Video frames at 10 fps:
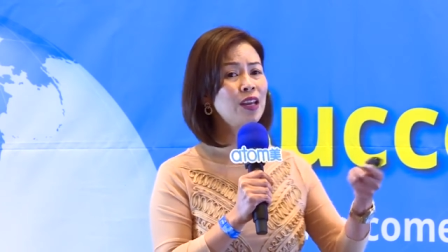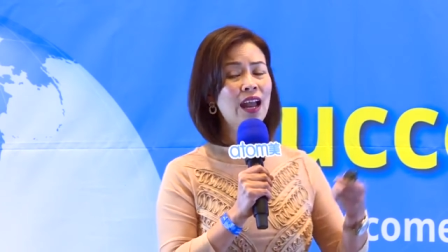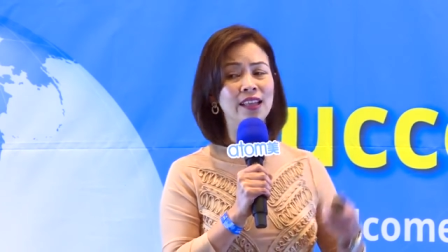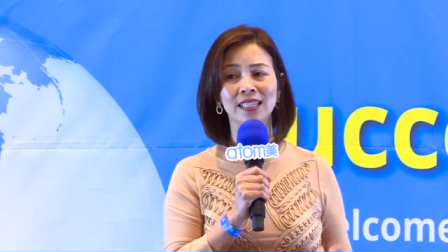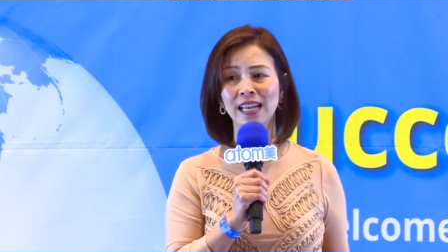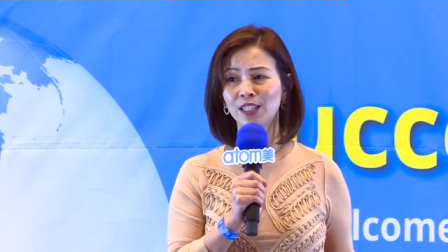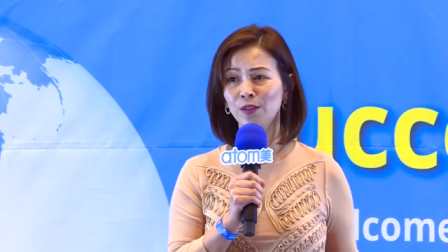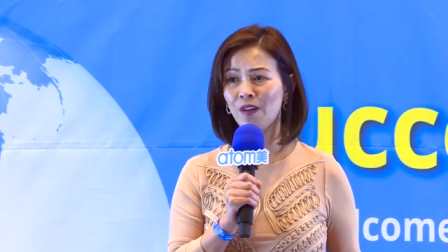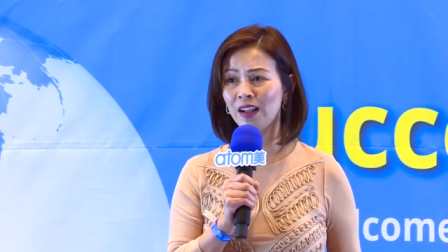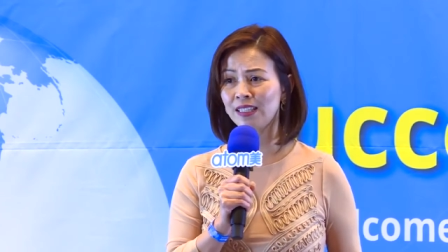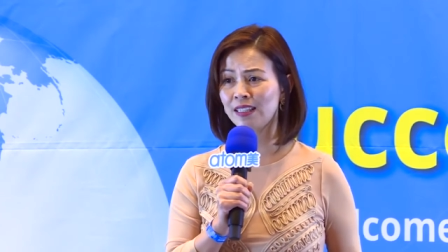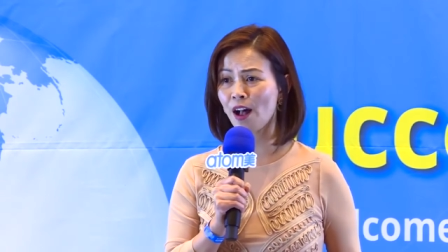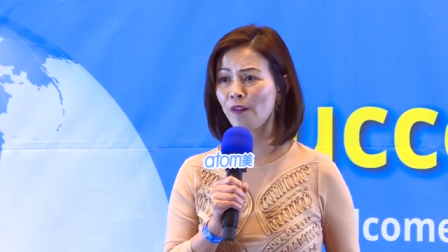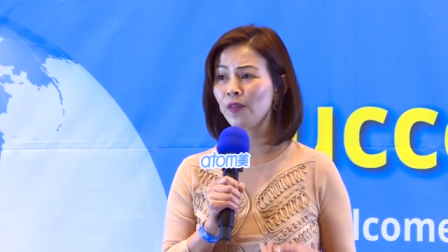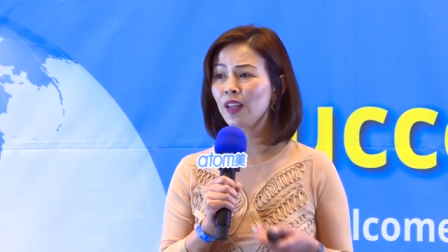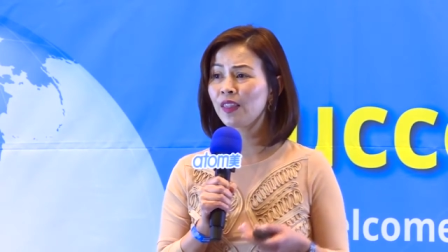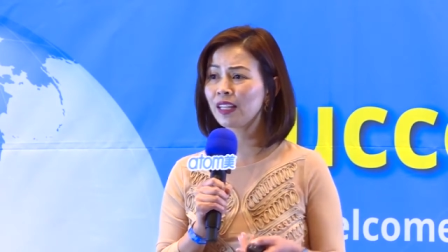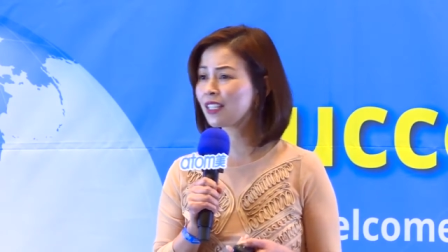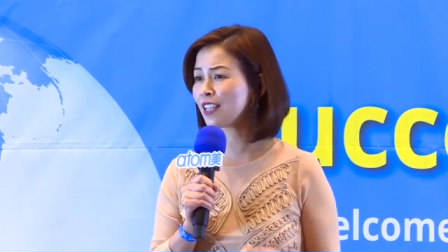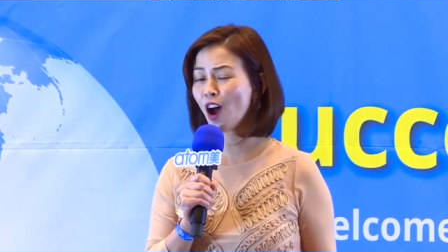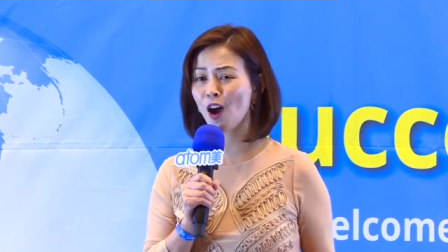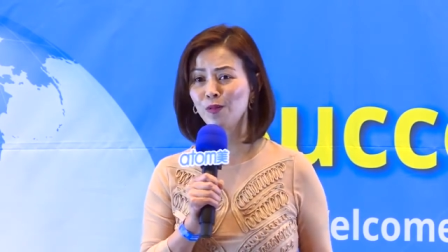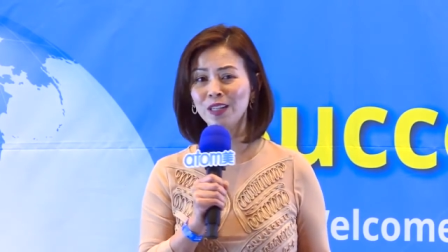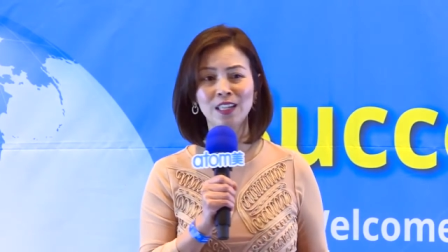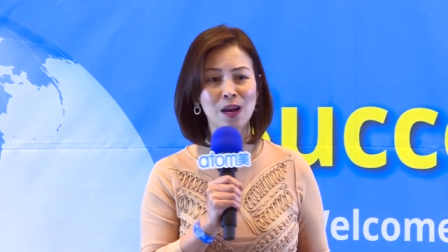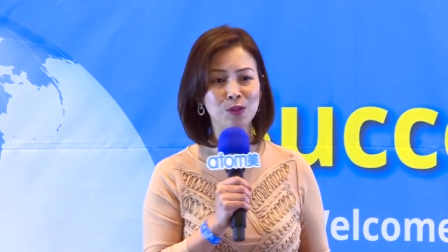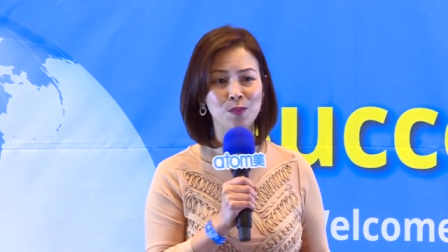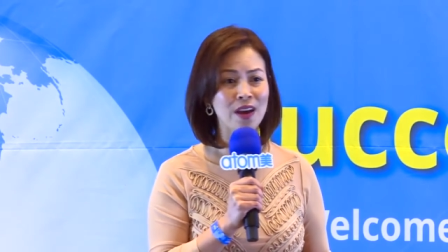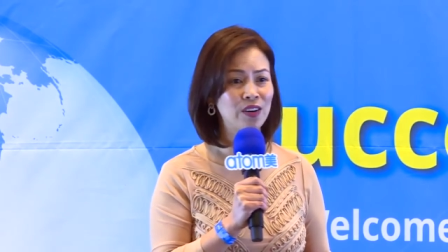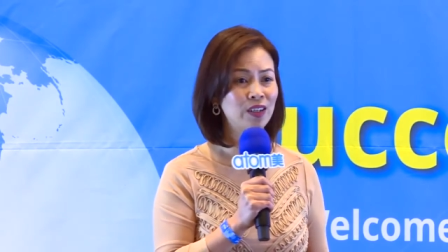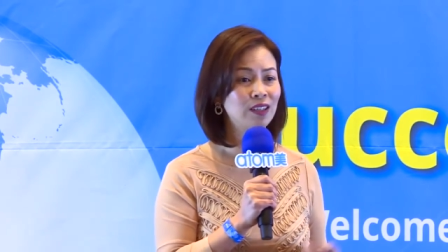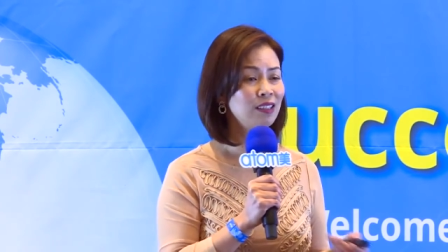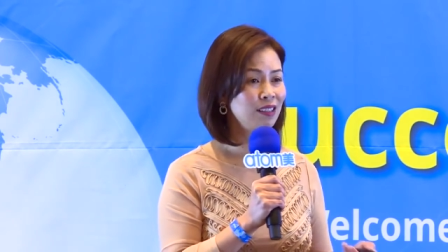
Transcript: can testify itself that it's 100 times better